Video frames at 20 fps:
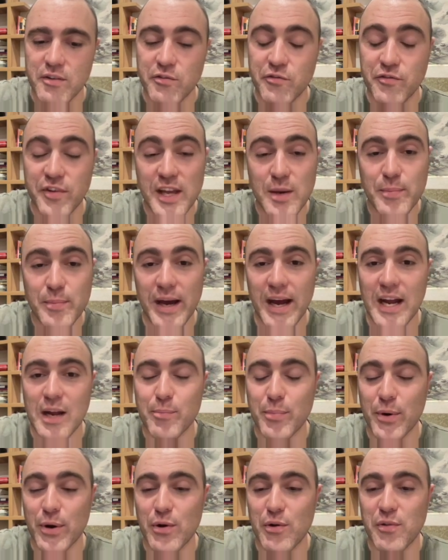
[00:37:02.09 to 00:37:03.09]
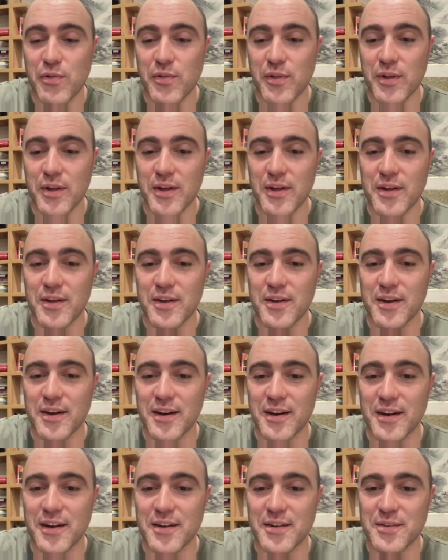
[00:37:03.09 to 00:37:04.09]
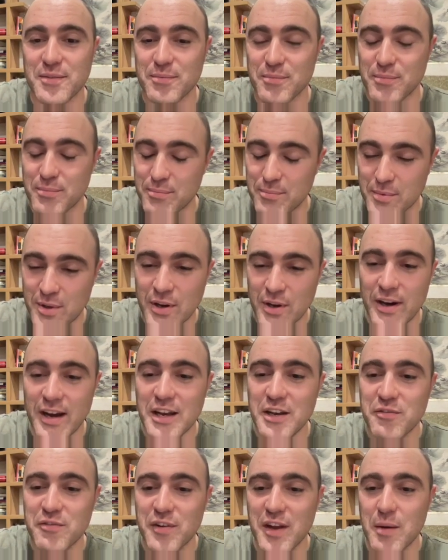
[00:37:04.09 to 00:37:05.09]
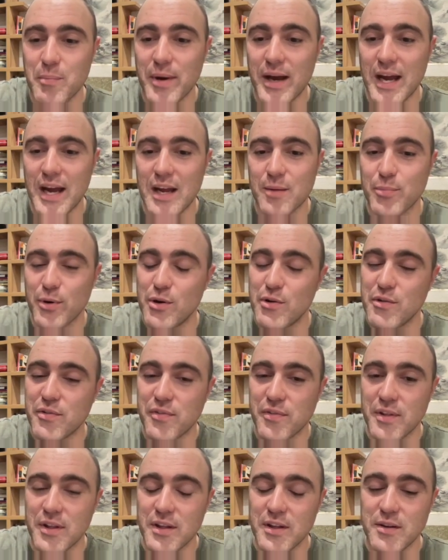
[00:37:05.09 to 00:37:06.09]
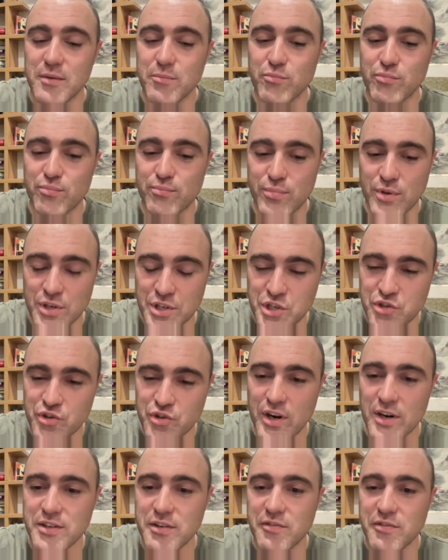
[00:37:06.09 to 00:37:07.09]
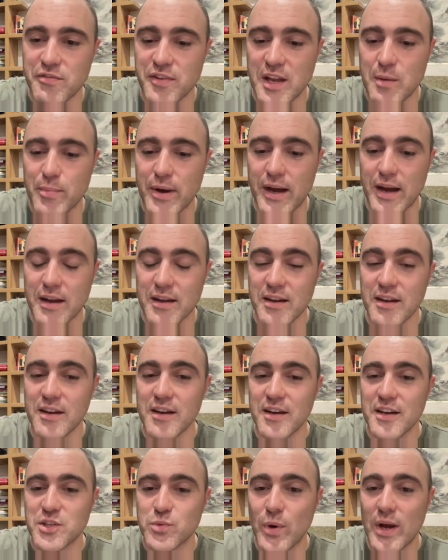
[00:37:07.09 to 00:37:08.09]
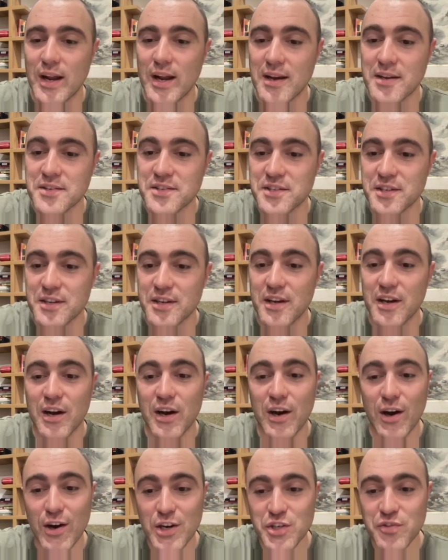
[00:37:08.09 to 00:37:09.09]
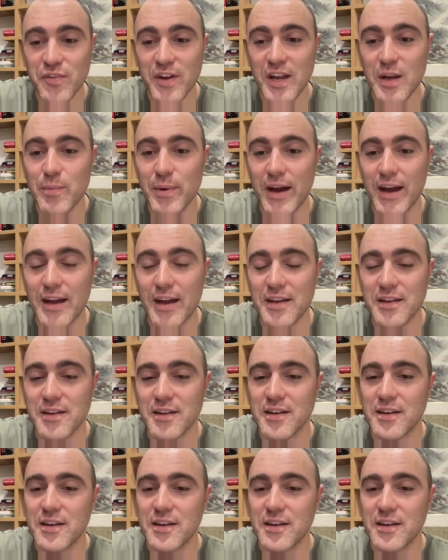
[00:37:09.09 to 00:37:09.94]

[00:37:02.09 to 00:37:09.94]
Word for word: feedback, both kind feedback, both constructive feedback, as well as harsh feedback,